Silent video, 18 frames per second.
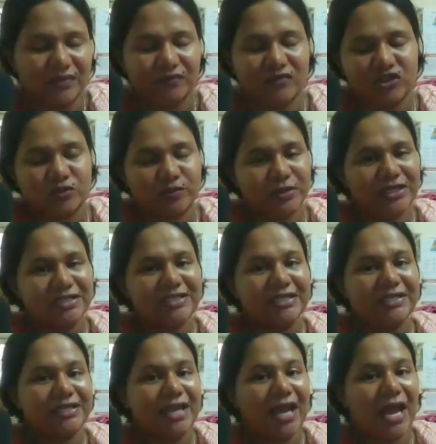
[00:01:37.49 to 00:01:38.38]
which means
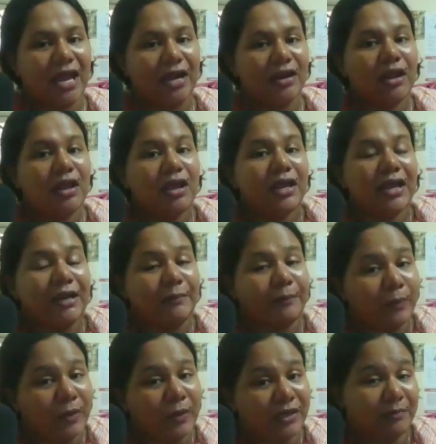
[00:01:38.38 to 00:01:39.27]

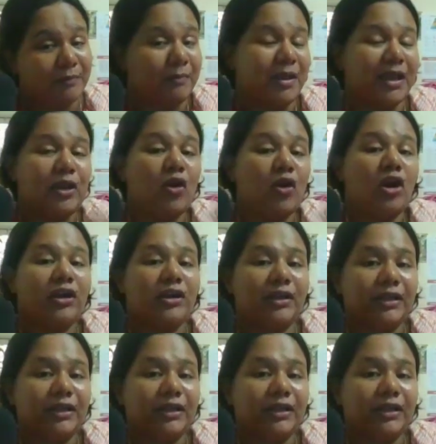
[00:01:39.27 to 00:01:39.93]
it may not